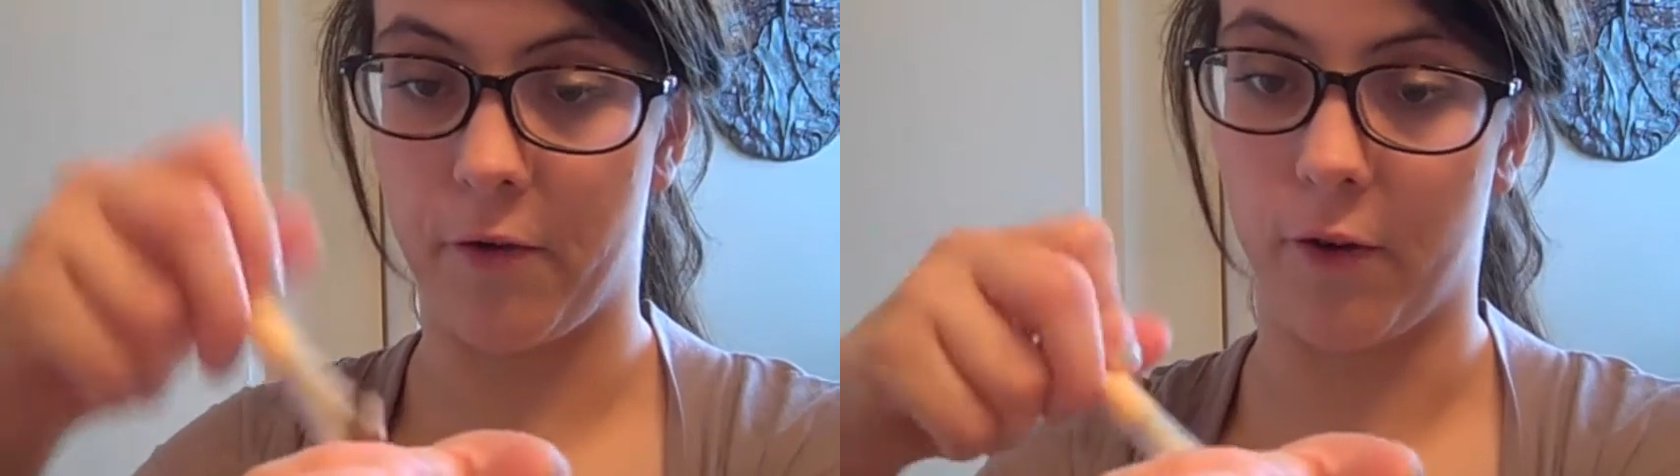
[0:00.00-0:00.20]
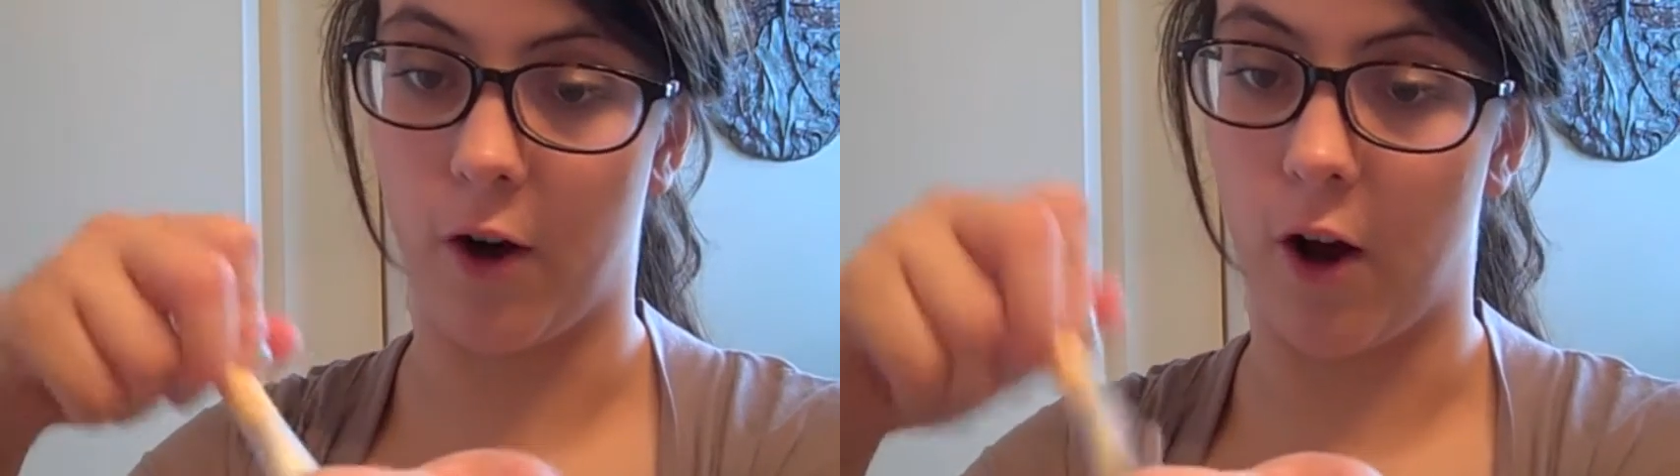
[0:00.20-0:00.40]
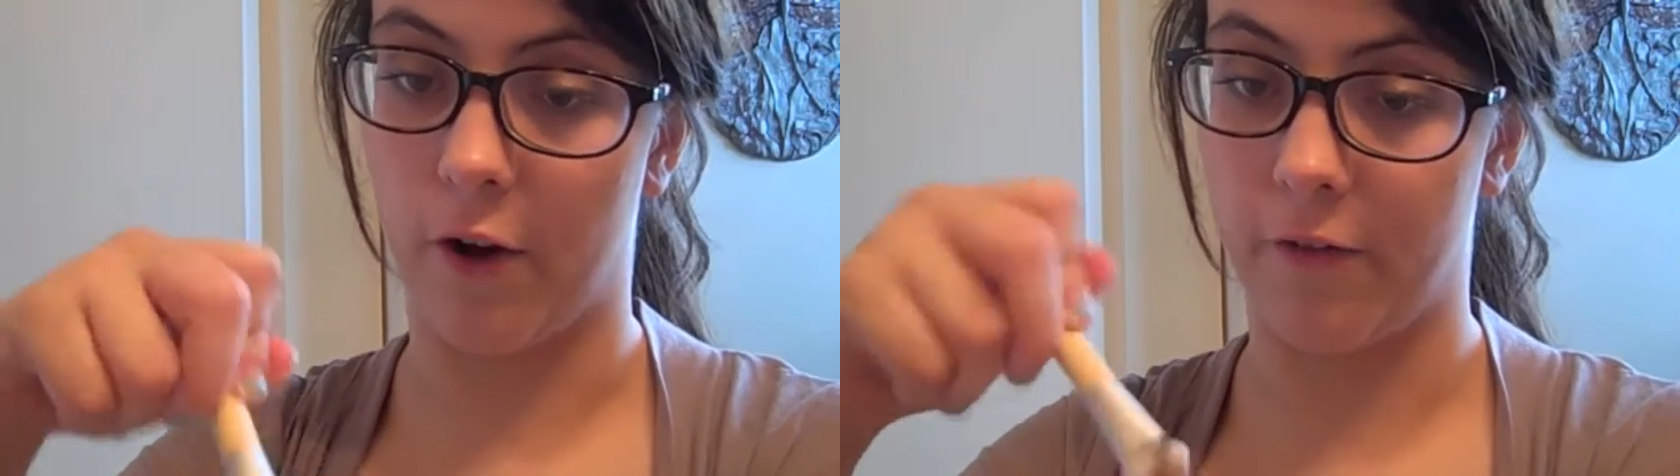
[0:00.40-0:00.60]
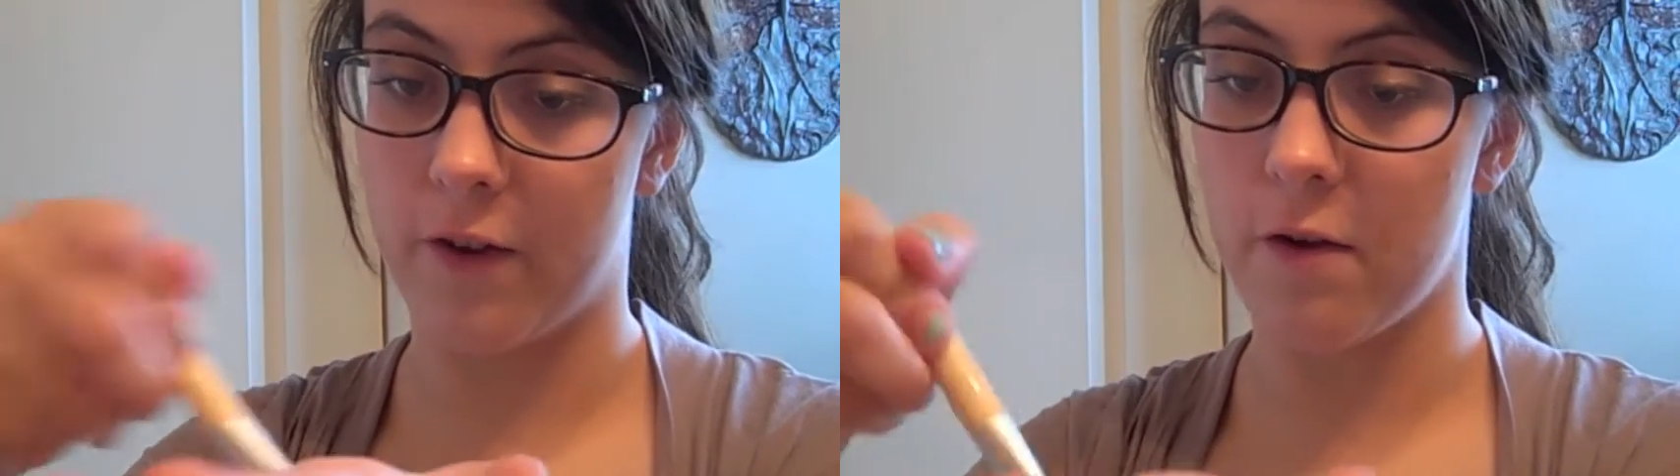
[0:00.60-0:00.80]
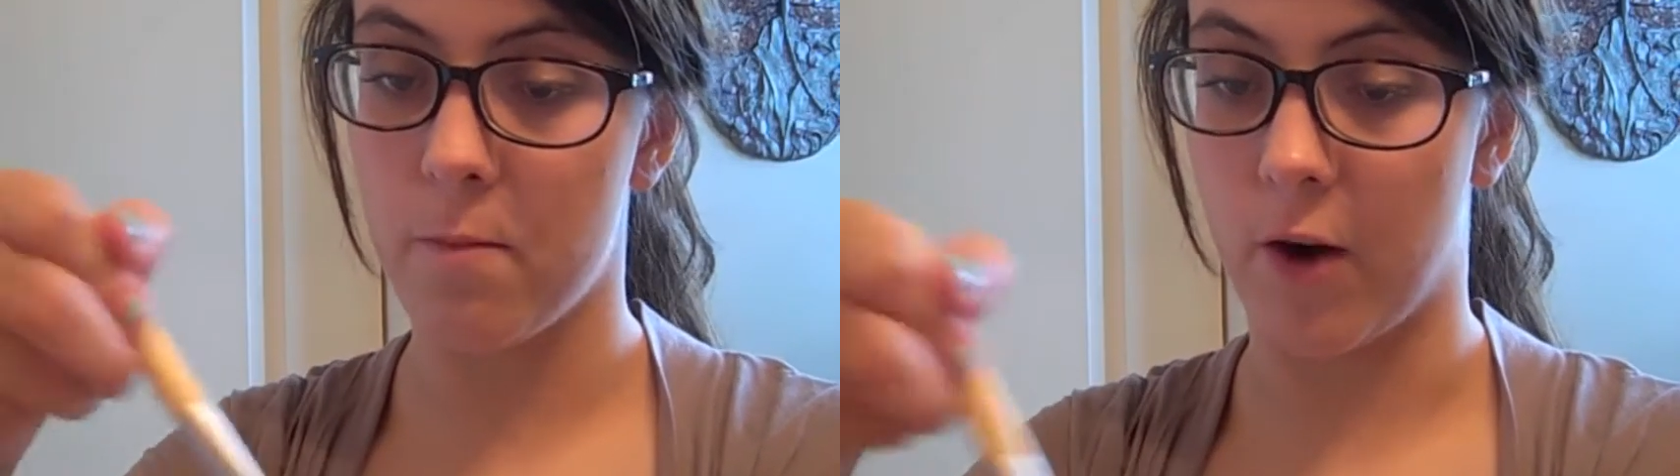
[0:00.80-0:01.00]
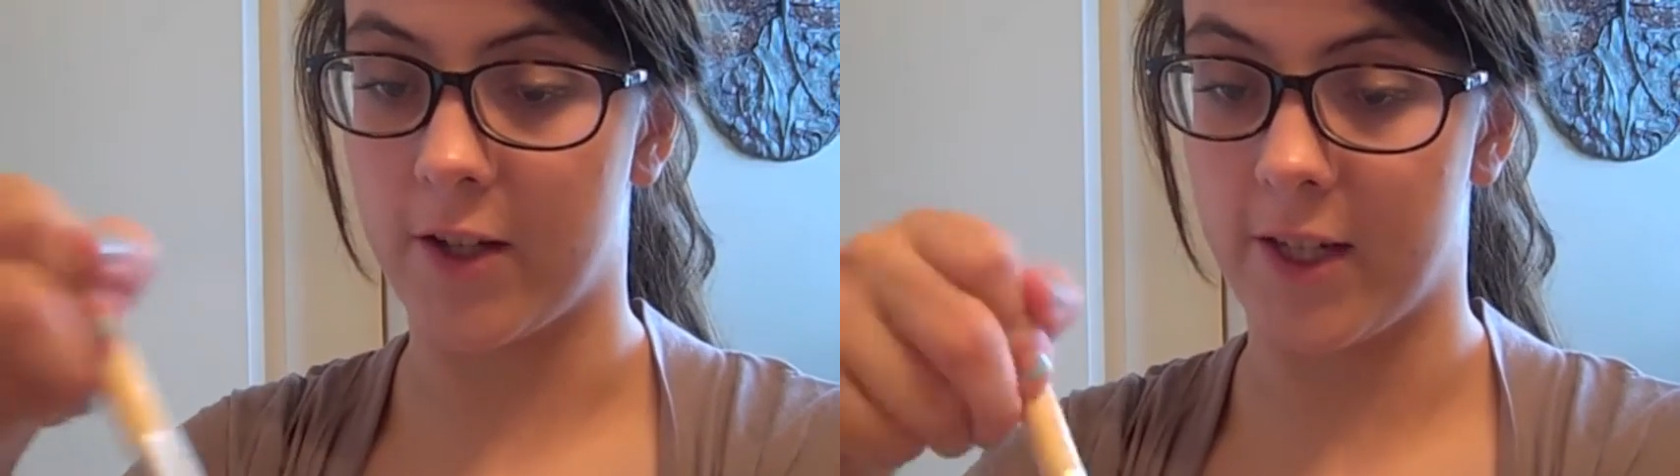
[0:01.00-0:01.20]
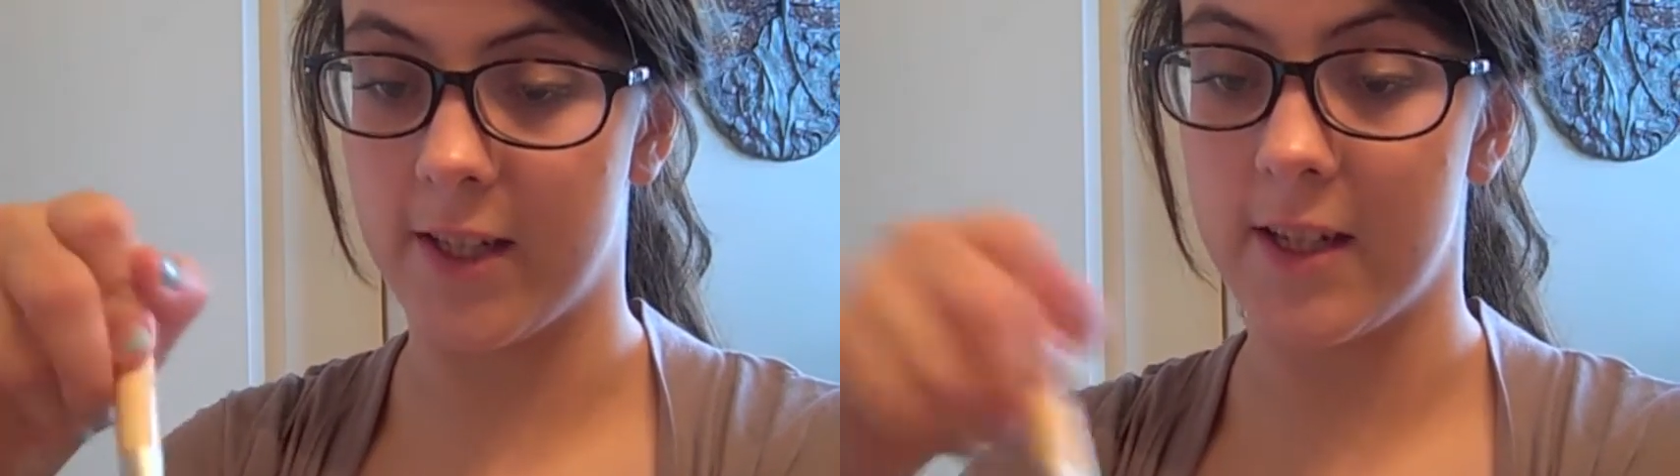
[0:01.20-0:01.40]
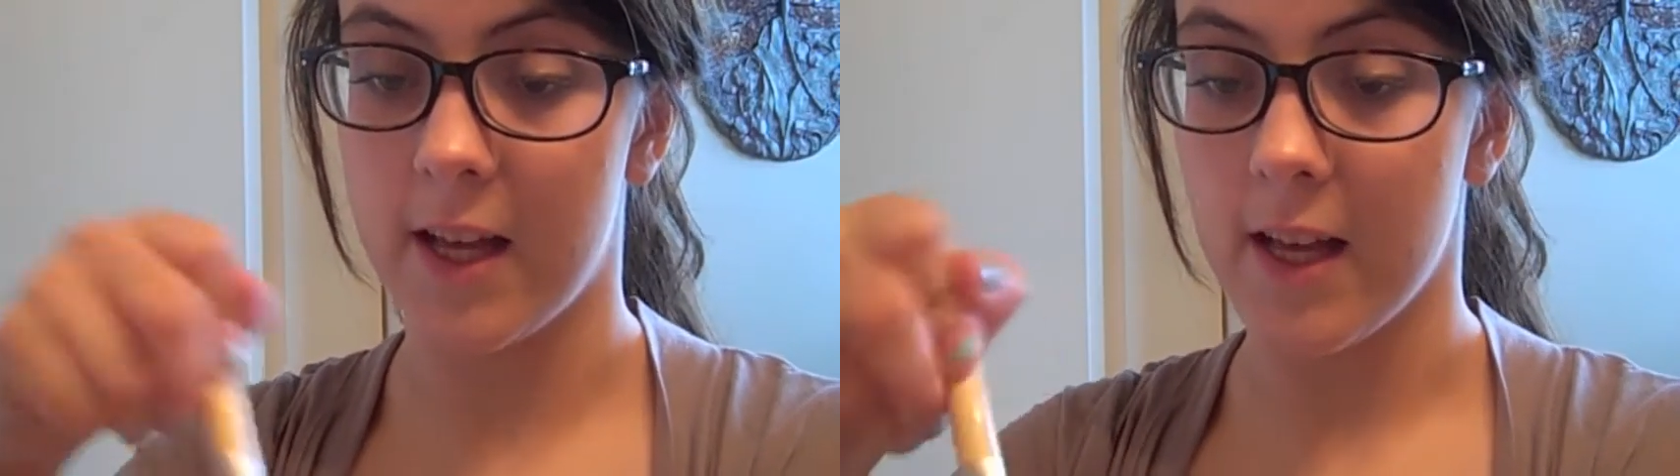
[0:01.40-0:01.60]
for all of your
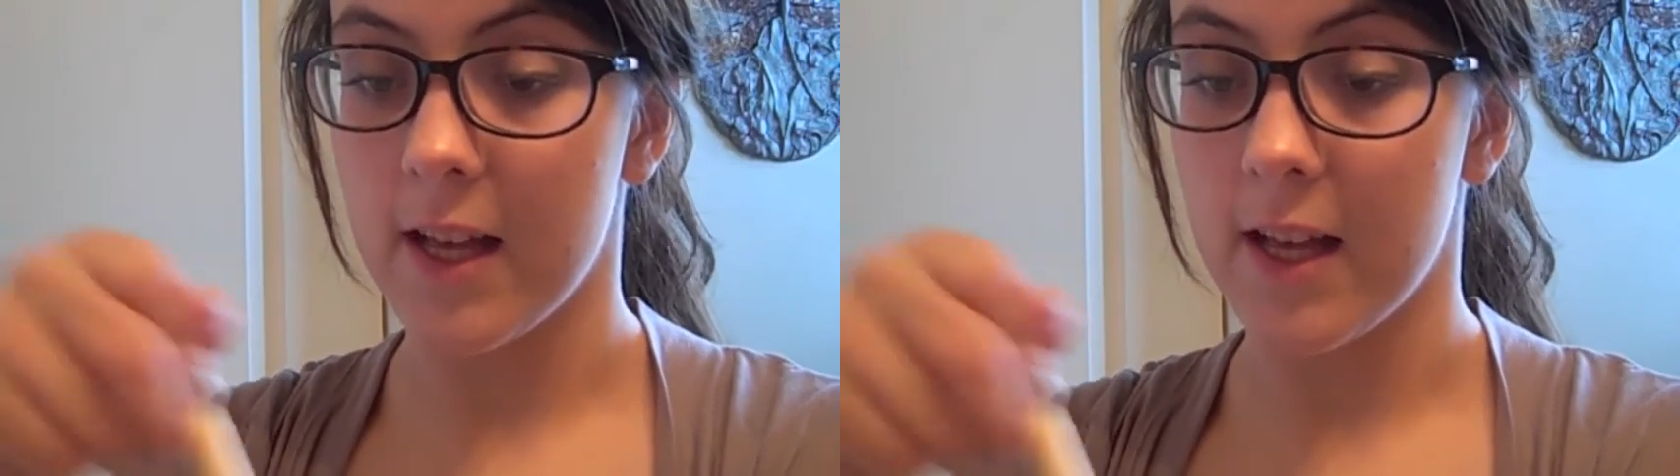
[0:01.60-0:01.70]
brushes.